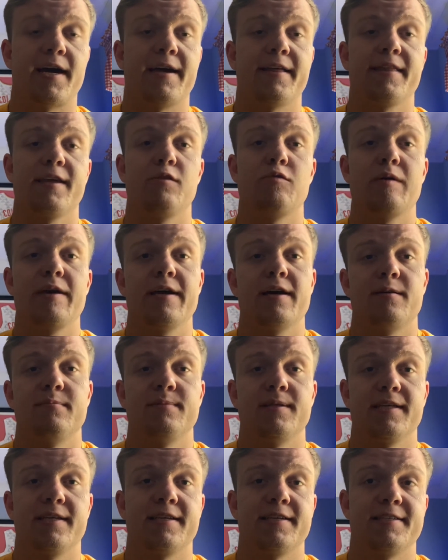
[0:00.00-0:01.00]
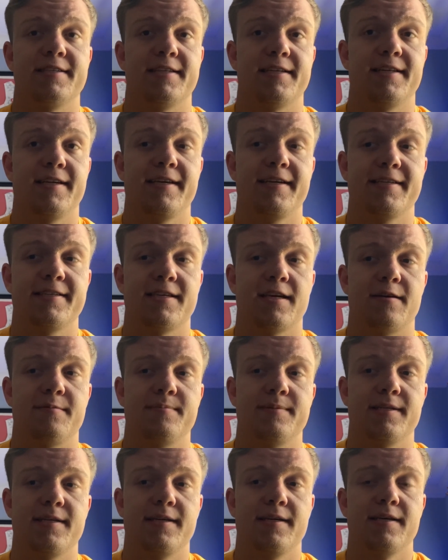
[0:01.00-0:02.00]
I think we upped it because the Knicks
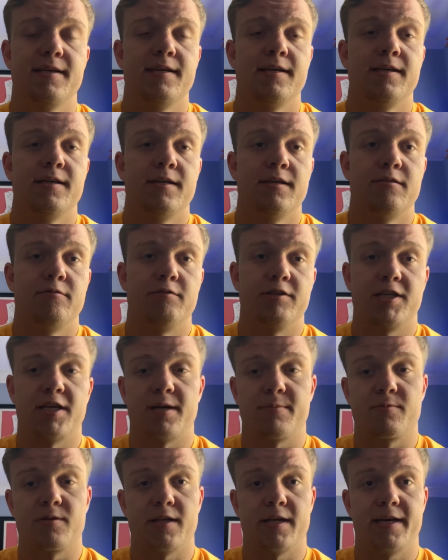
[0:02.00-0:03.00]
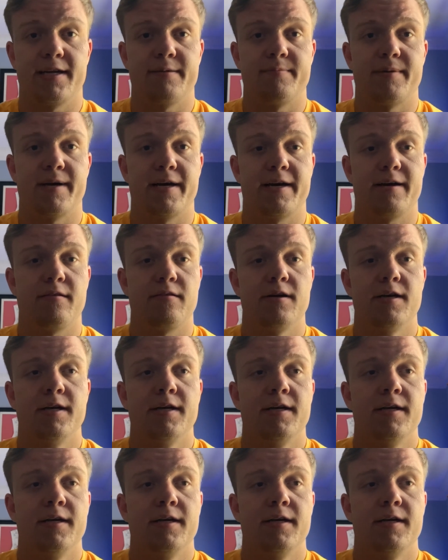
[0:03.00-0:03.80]
upped it, which I'm glad about.